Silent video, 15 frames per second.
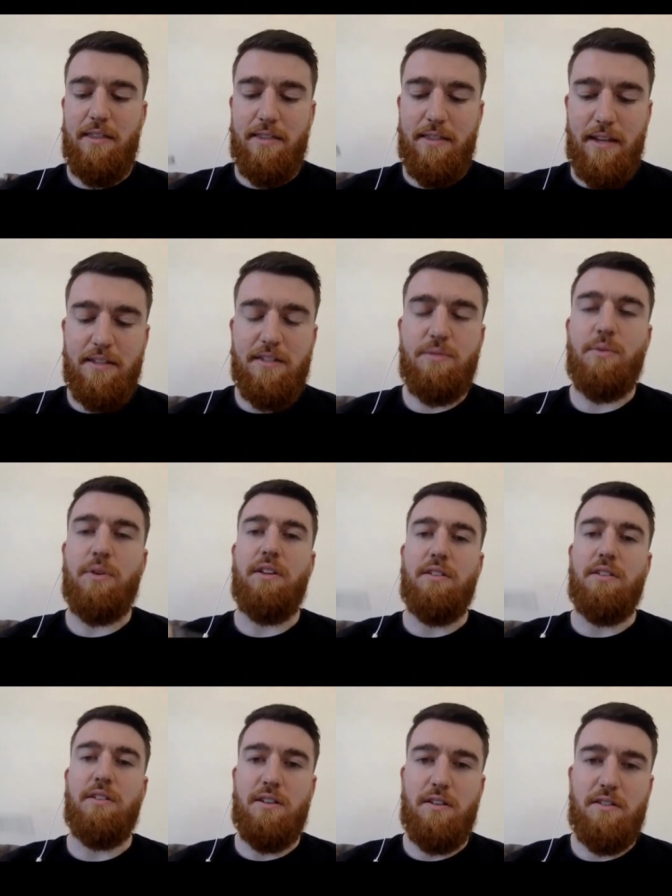that's where
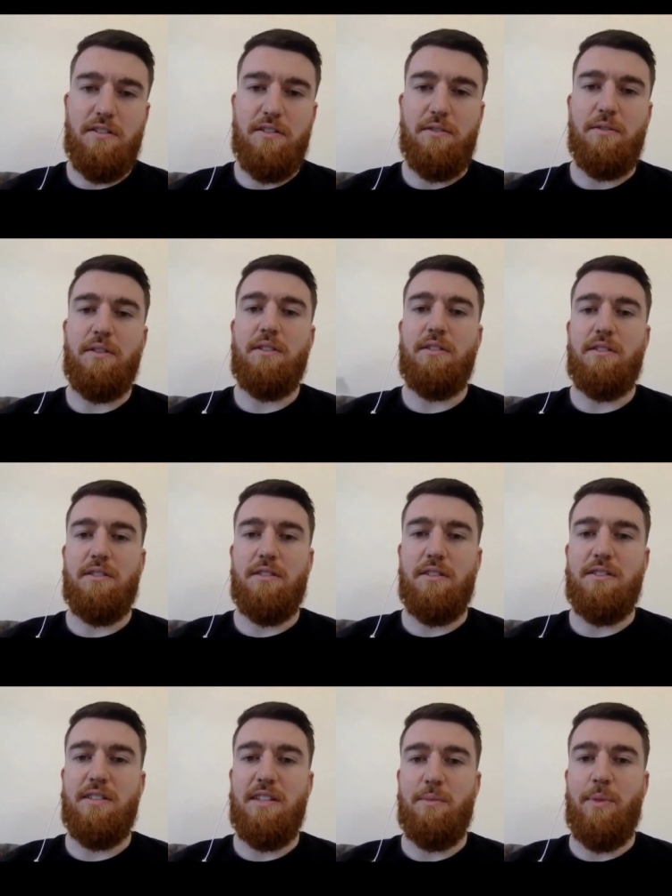you start to, to
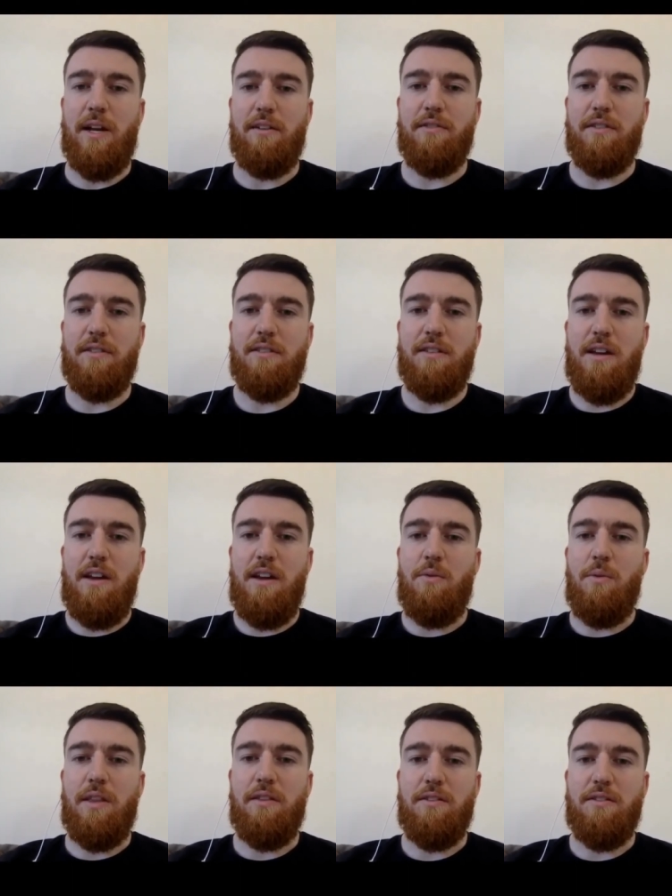see the benefits
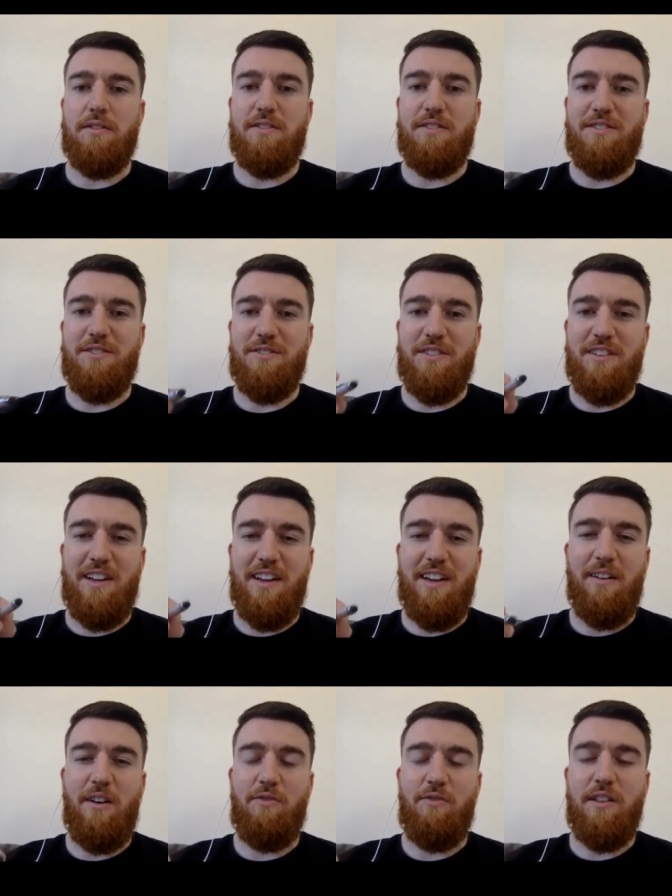when there's, there's
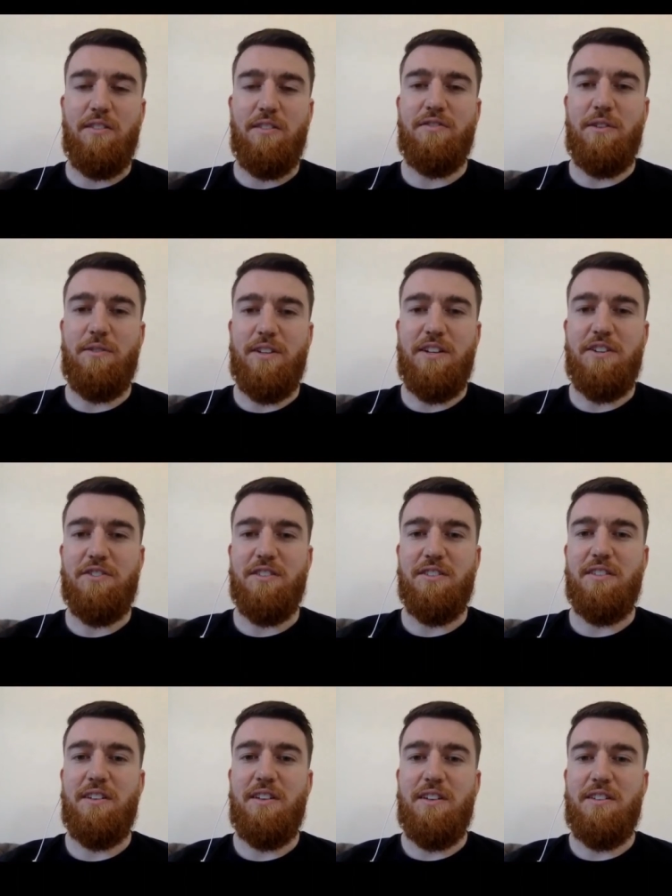uh, a real foundation
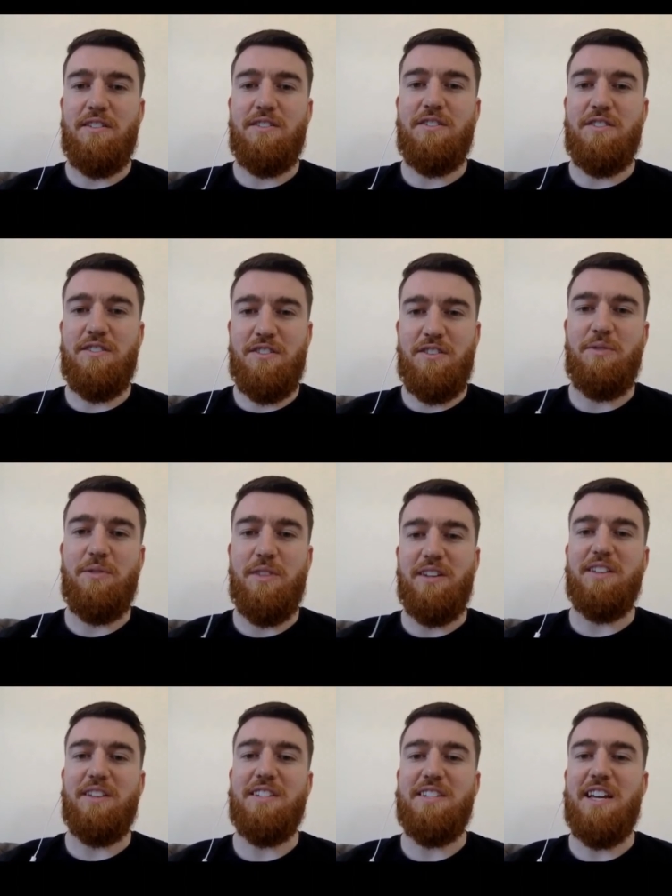to
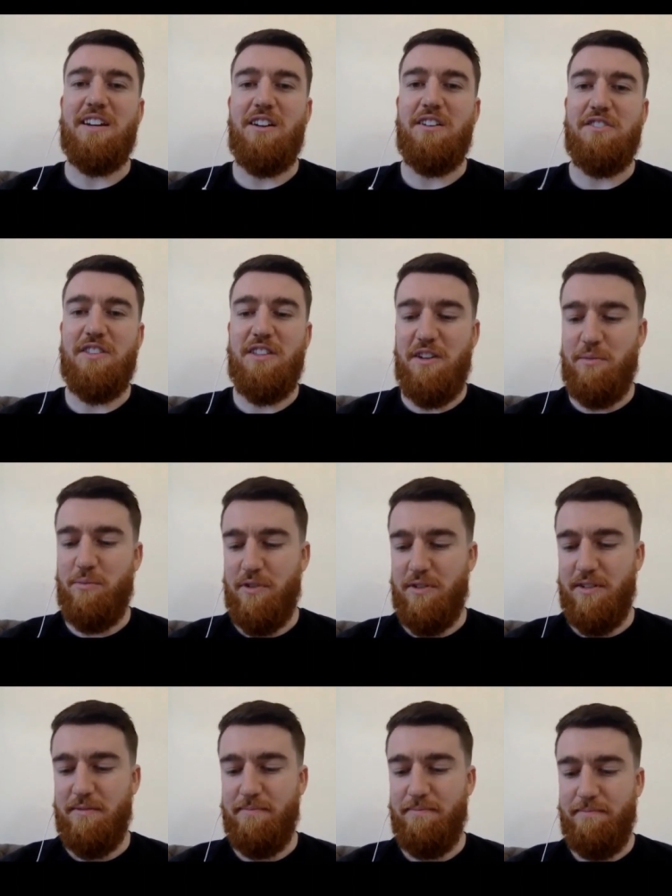the, the technology that you're
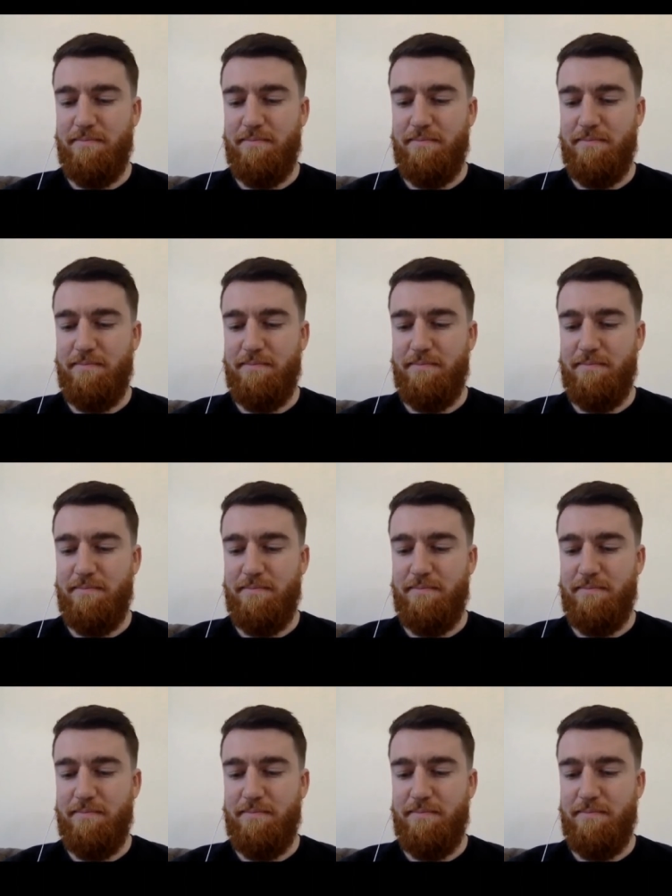putting in.